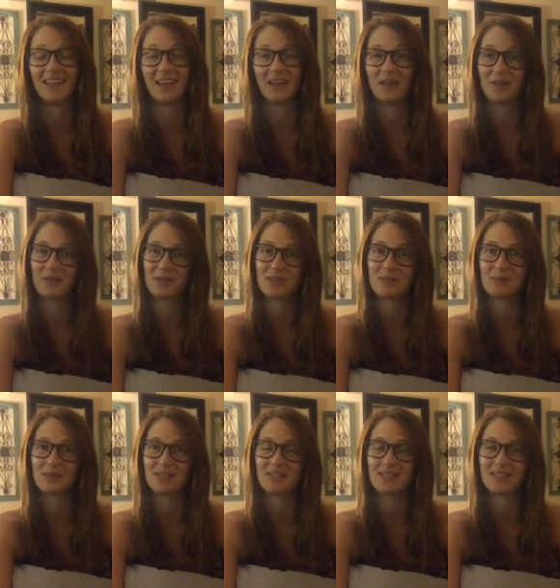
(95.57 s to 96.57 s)
another
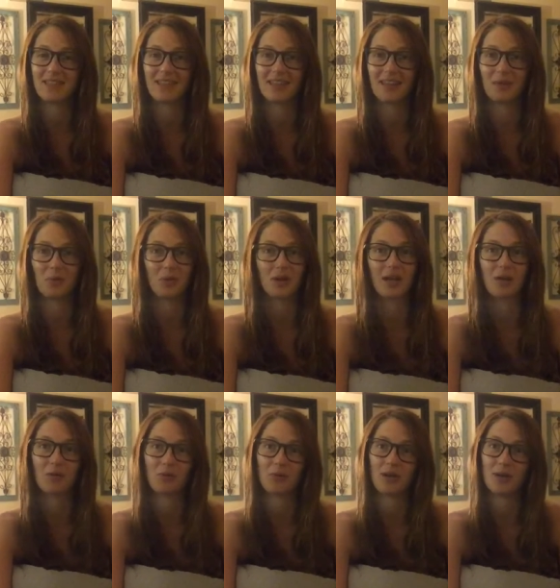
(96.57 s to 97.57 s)
assumption is that I work
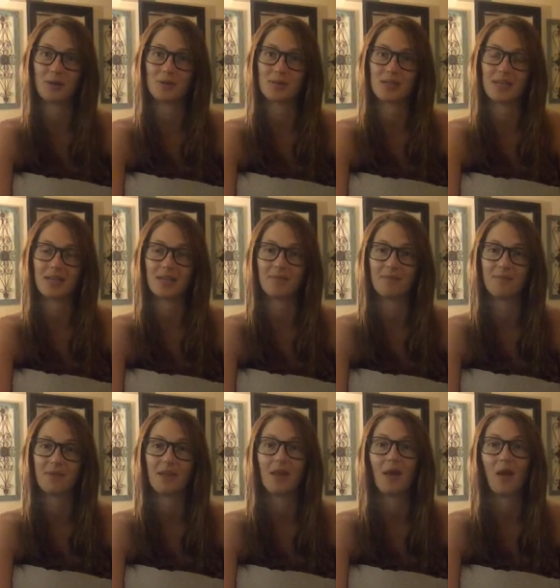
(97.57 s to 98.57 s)
out three hours a day.
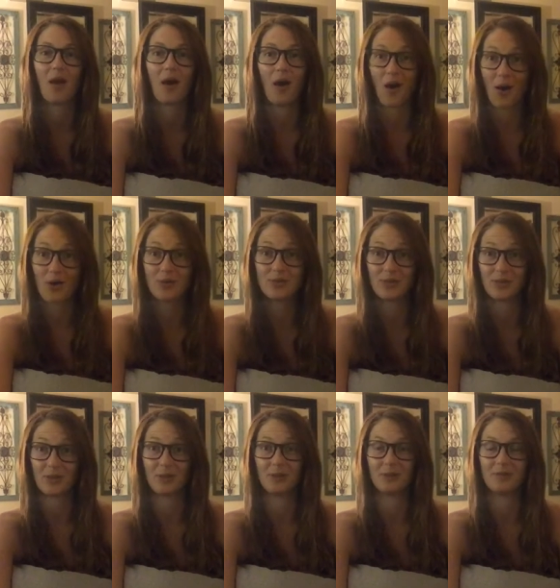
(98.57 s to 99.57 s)

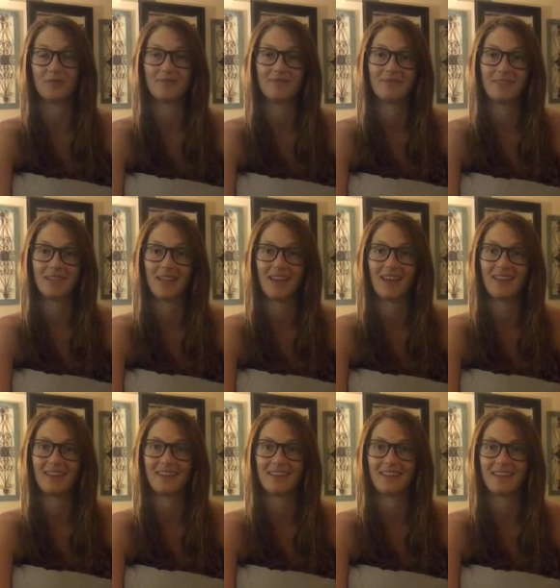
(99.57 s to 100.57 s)
Also,
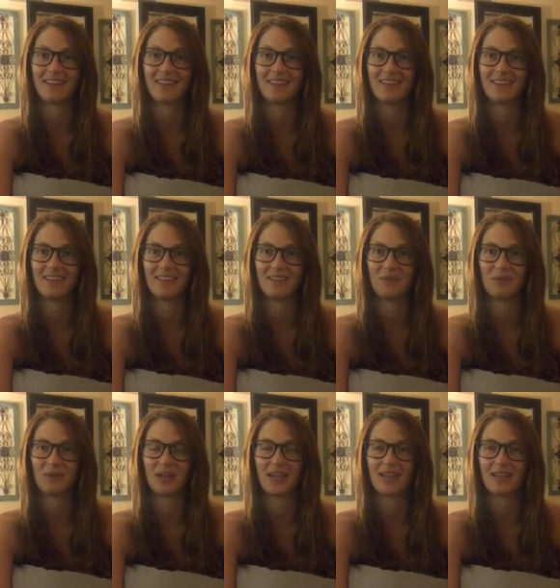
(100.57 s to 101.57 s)
not uh, the
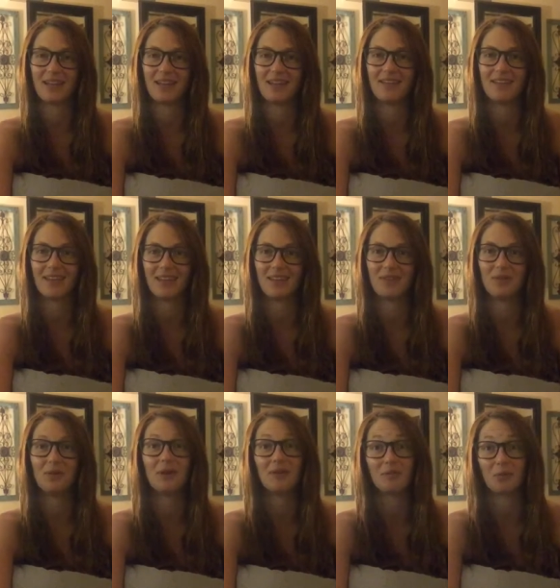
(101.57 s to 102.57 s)
reality. I do
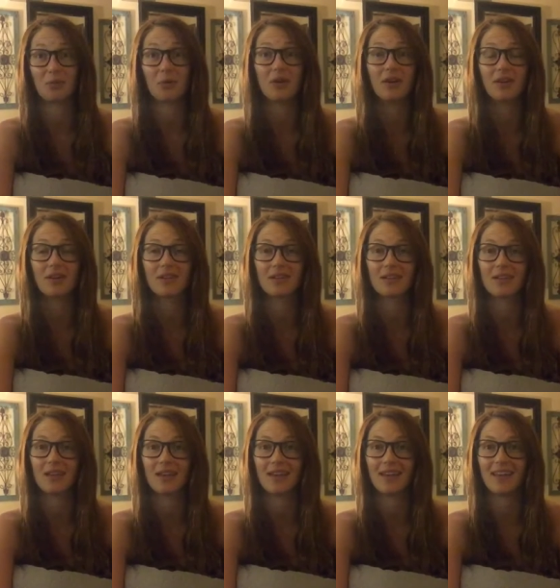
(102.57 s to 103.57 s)
have to work,
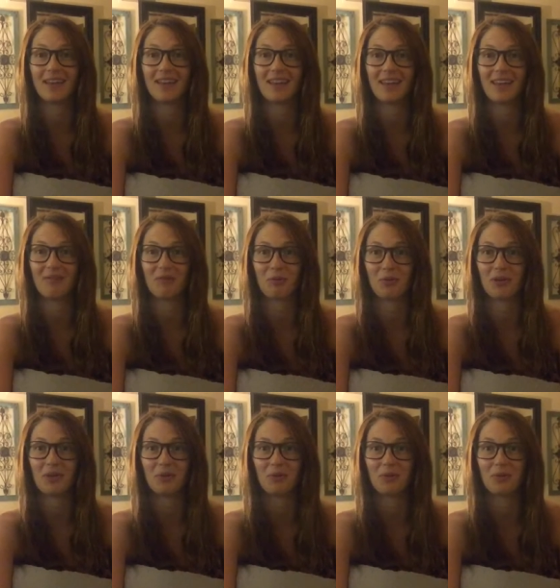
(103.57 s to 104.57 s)
and I have a
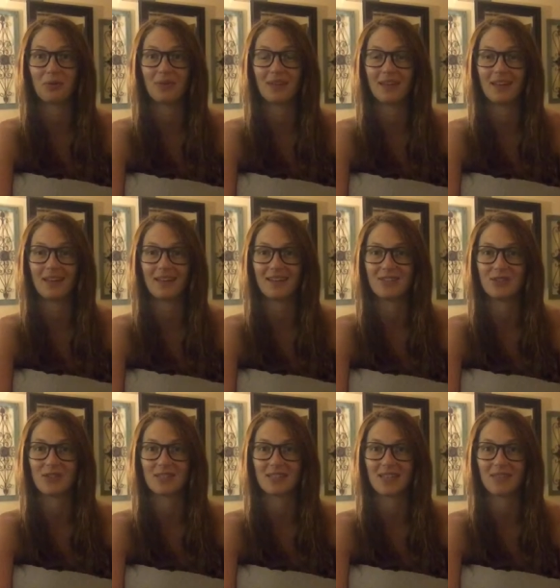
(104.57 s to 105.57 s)
one year old that I
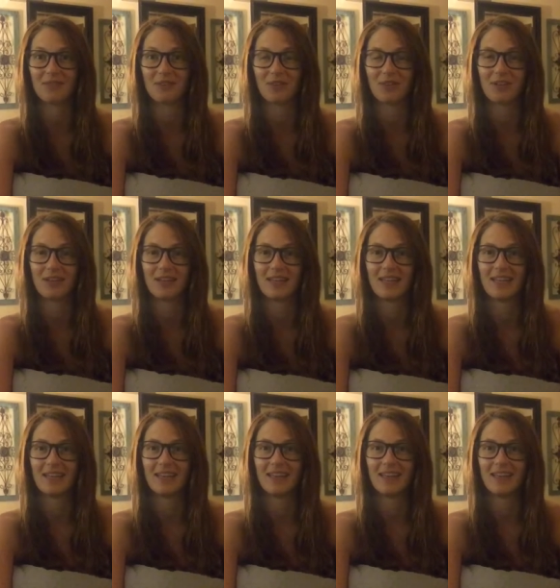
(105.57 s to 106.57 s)
chase after.
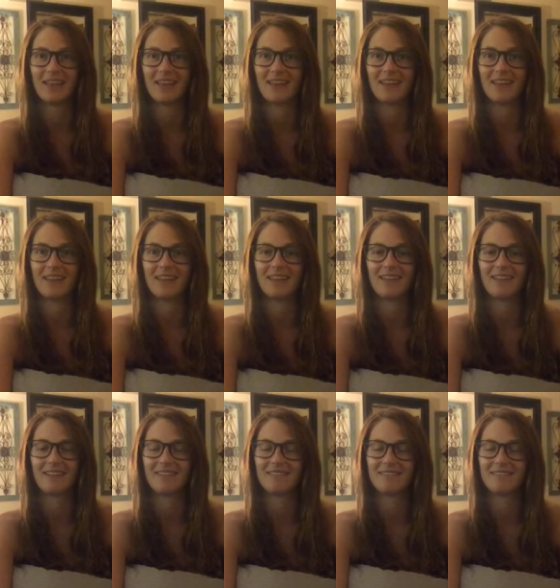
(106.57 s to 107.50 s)
And